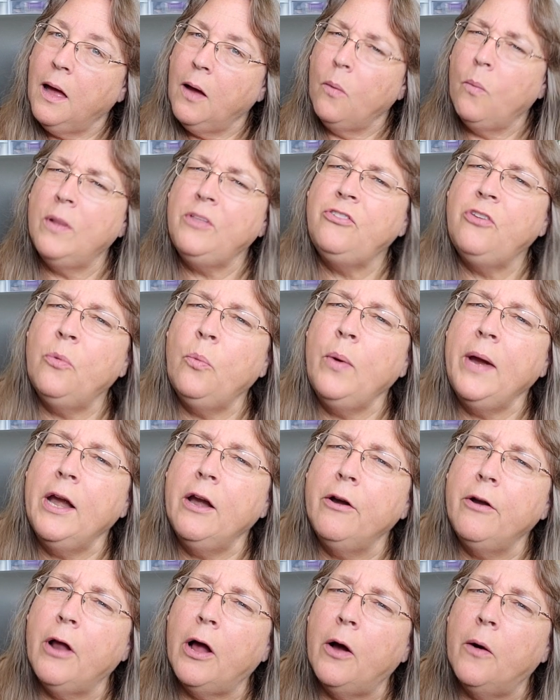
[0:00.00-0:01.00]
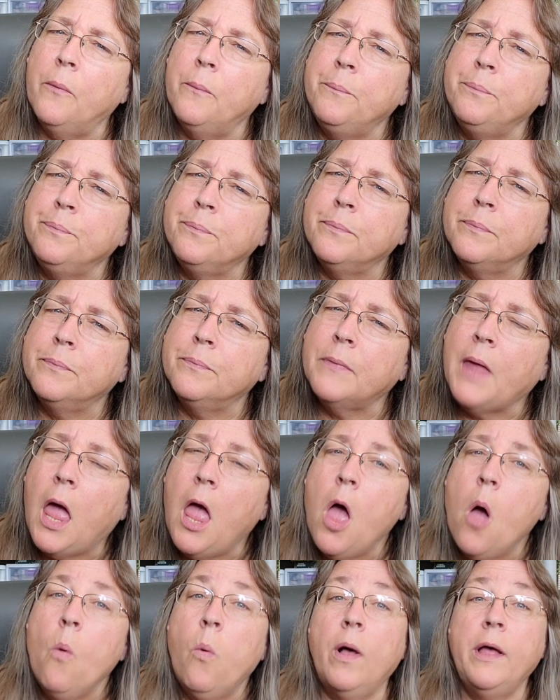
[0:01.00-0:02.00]
What's a weirdo?
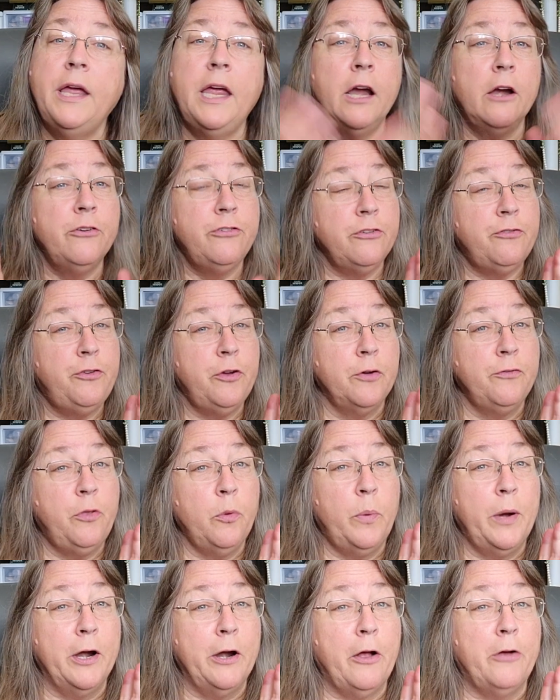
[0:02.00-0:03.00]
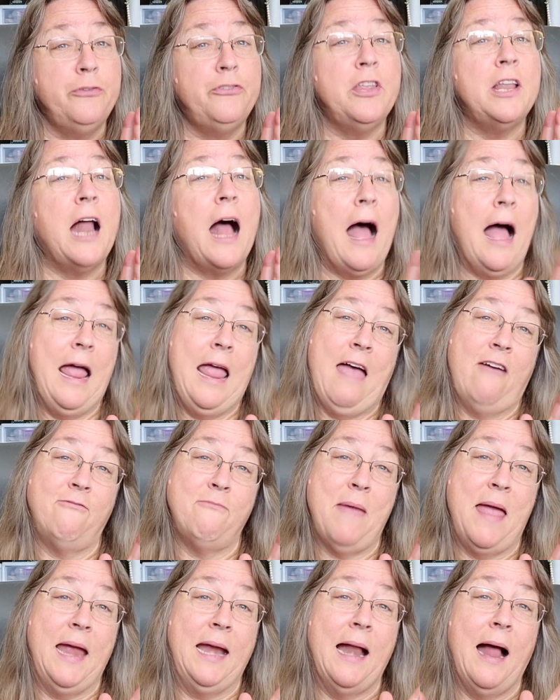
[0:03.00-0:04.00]
Well, here's a few of the weirdos that I have
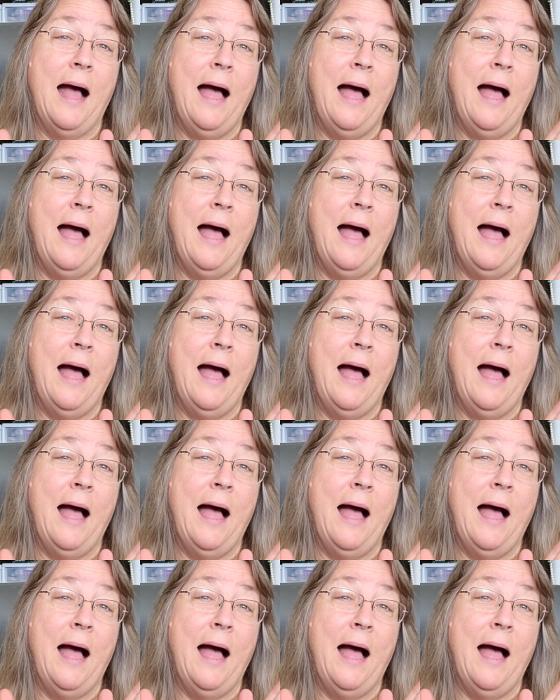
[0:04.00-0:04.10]
made.